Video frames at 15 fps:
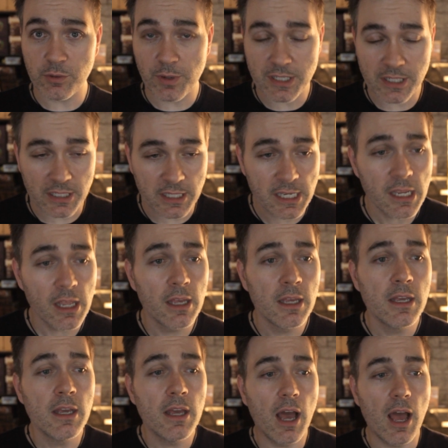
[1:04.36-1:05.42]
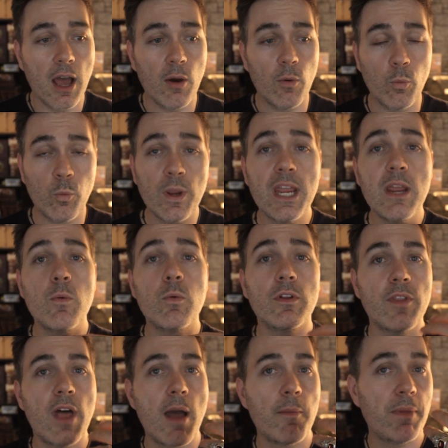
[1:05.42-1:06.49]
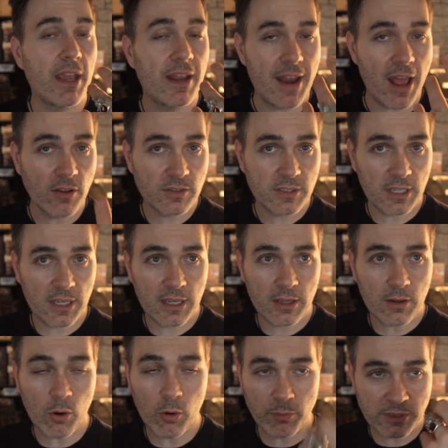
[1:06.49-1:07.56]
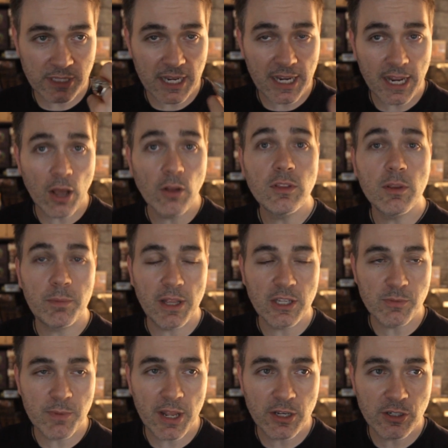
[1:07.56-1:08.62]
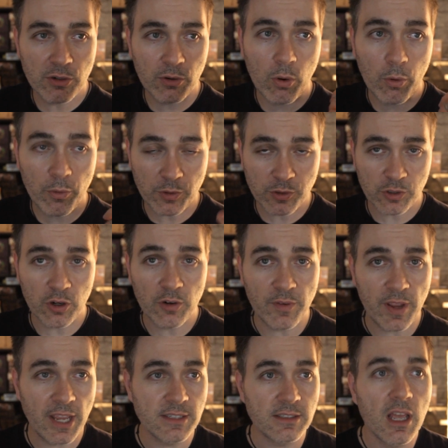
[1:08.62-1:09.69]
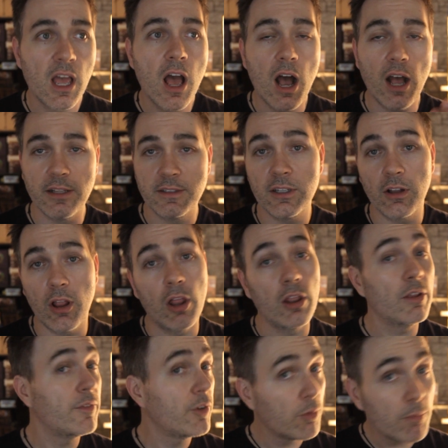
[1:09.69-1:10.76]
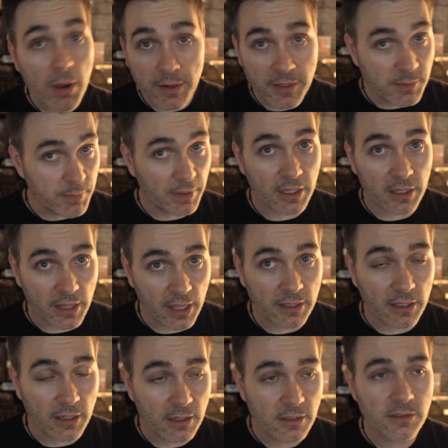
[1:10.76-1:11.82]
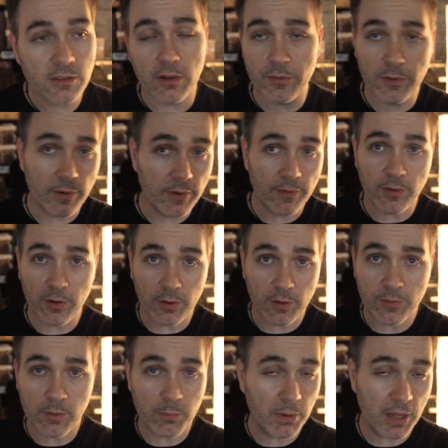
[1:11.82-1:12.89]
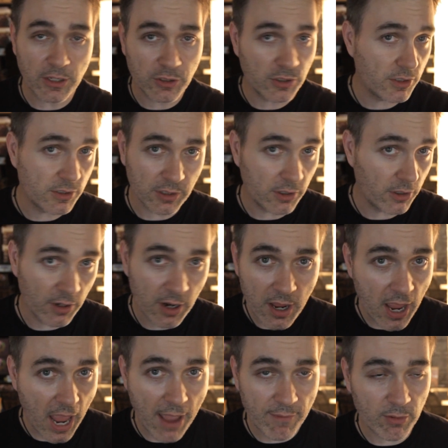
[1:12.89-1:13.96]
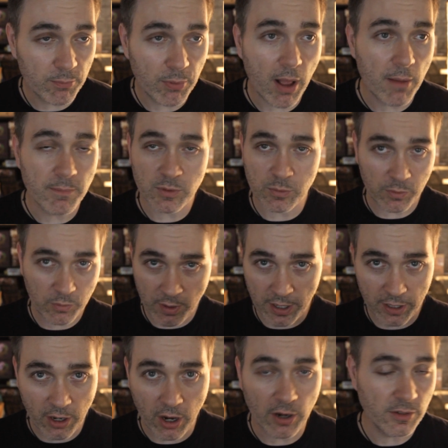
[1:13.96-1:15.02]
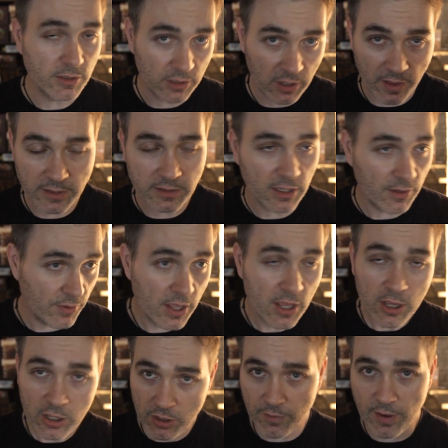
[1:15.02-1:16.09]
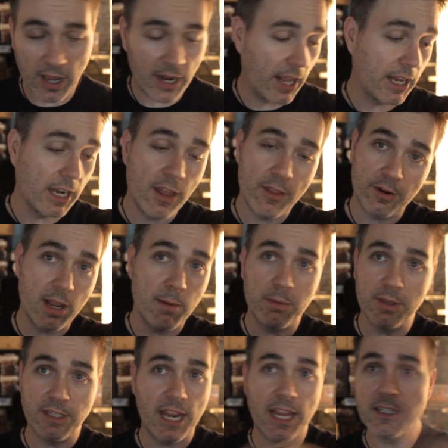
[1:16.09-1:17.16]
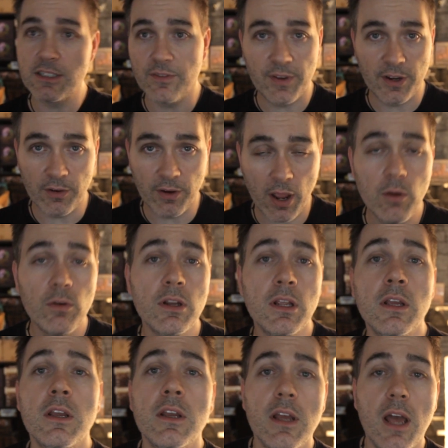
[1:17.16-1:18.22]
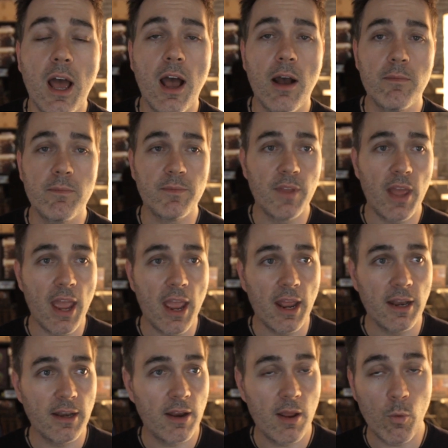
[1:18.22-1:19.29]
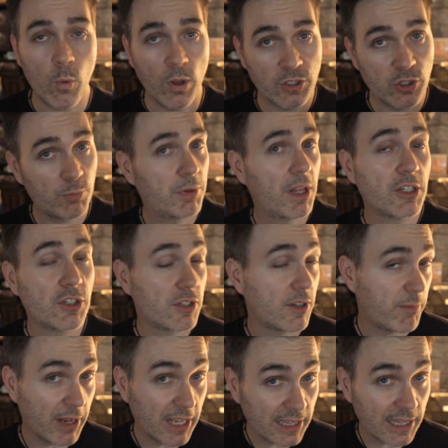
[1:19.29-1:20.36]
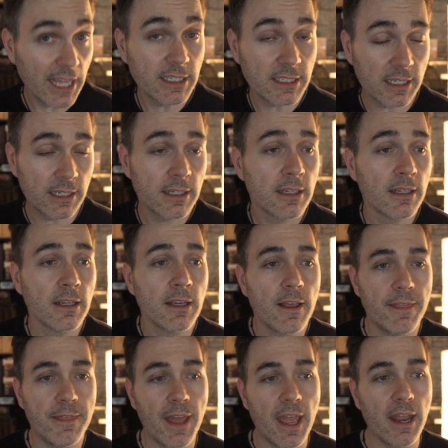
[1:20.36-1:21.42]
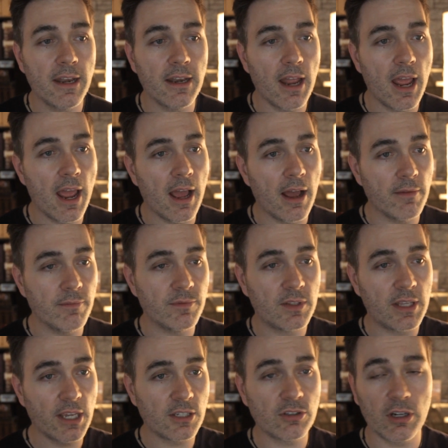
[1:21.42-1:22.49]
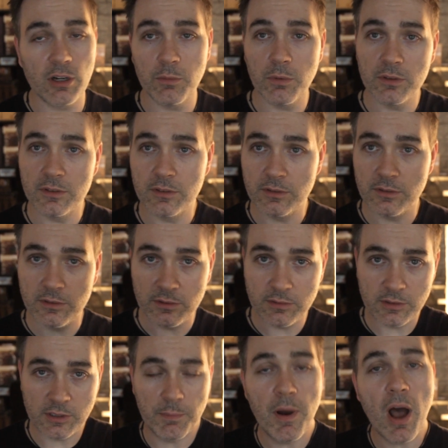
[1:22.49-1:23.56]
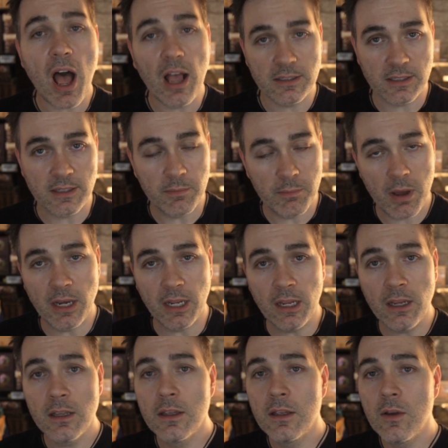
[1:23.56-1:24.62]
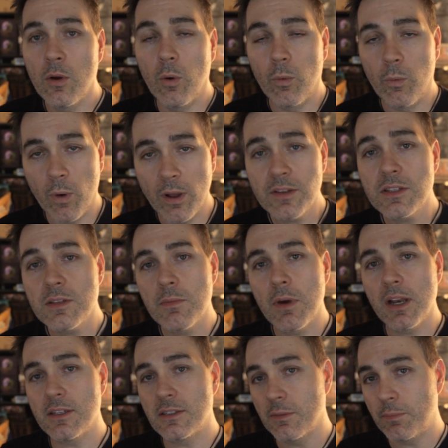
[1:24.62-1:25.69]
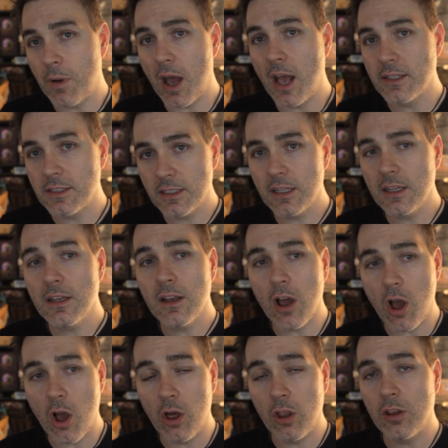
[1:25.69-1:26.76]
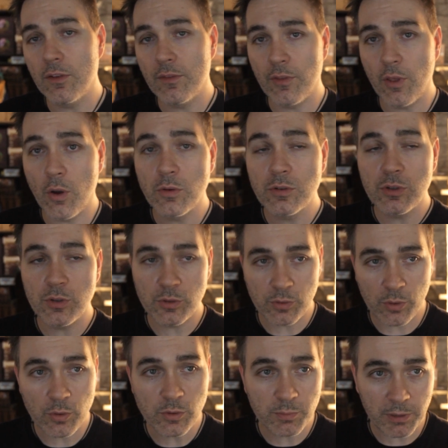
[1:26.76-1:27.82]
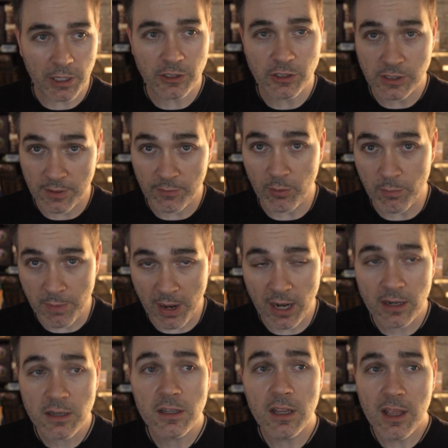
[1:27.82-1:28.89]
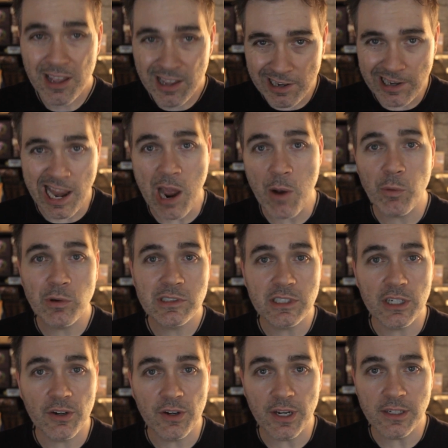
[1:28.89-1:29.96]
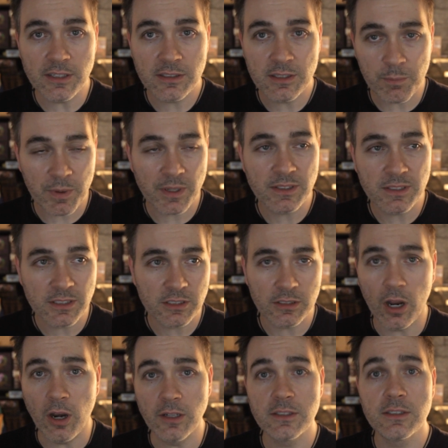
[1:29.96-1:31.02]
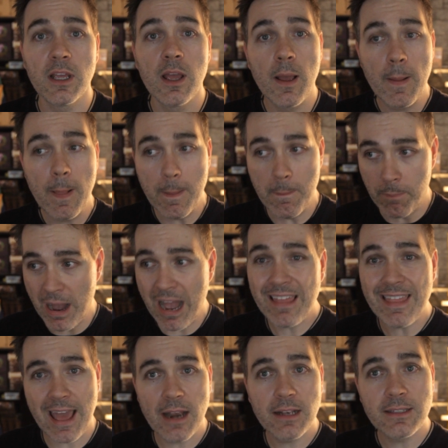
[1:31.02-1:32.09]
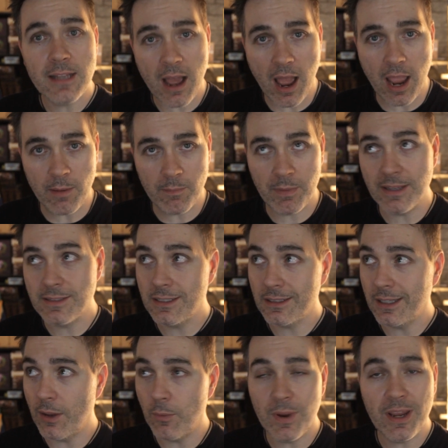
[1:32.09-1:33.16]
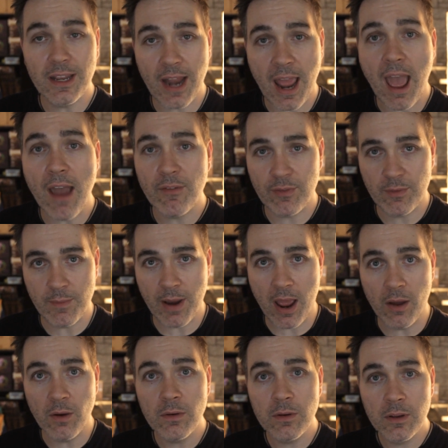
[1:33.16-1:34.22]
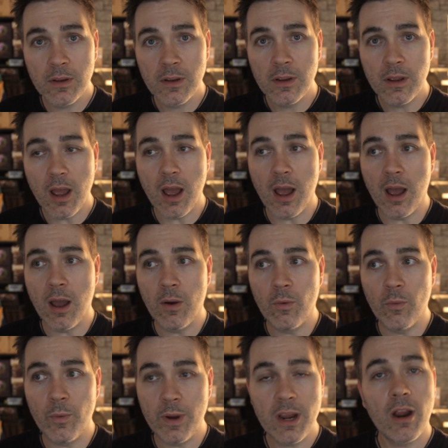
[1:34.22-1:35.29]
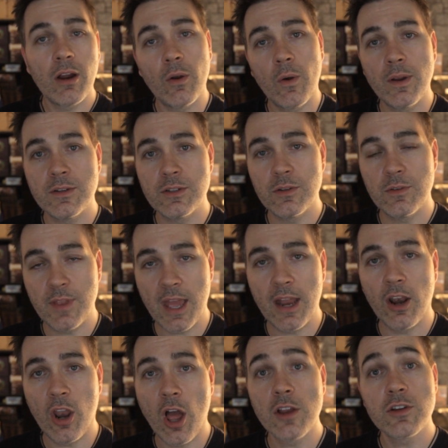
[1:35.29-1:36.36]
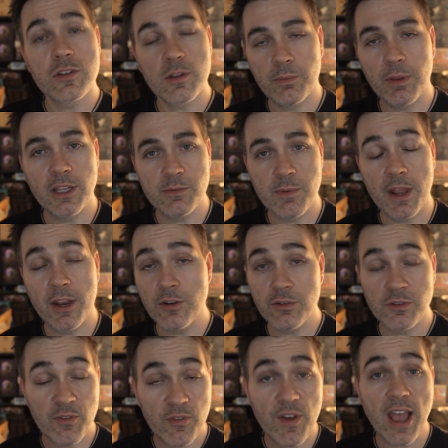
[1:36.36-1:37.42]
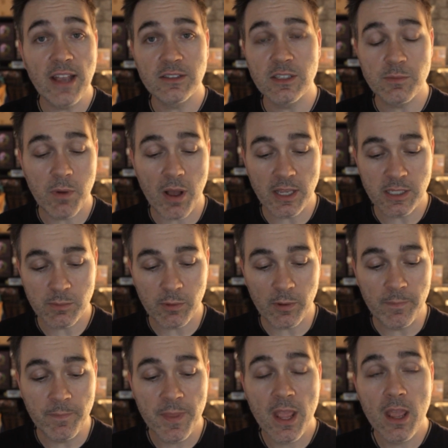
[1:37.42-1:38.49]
recently. We will not be announcing or sending out the Pledge Manager or the surveys until all of your money's been collected. So if your pledges are having problems with credit cards and all that stuff, you've got like another couple of days to figure it out. And once your pledges have been collected, then Kickstarter will deposit the money. Once the money's deposited, all of those whose pledges have remained, now we're serious. The business starts. By that time, basically a week and a half from now, we are going to then launch the Pledge Manager as fast as possible.